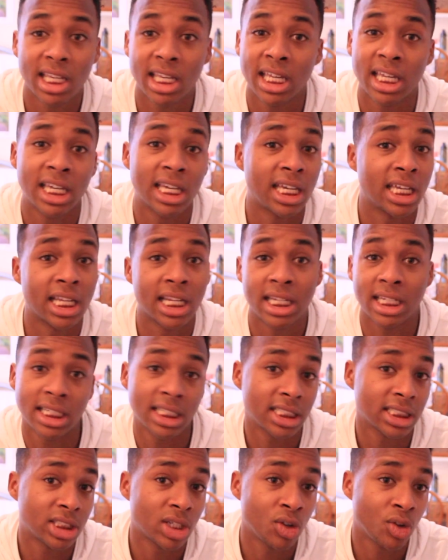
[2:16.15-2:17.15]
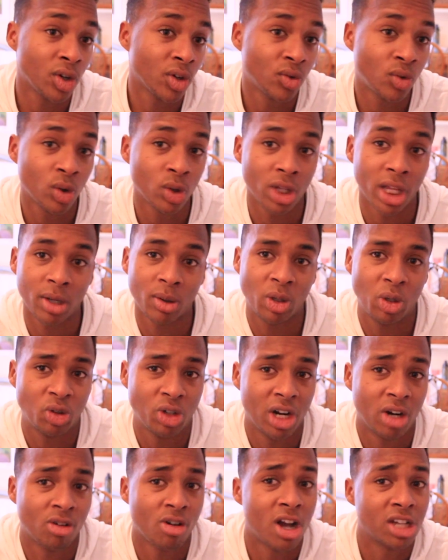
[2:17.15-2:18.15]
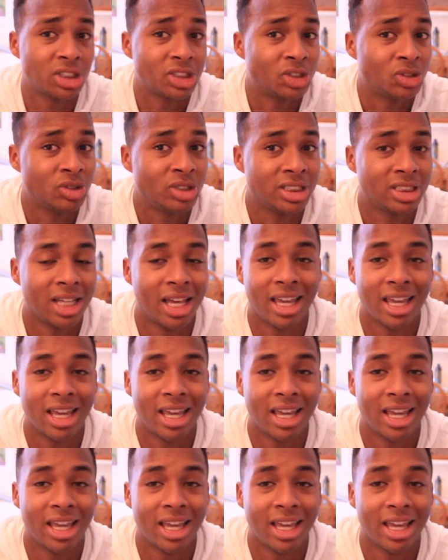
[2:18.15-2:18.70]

and so therefore, like, when you're trying to cross the street,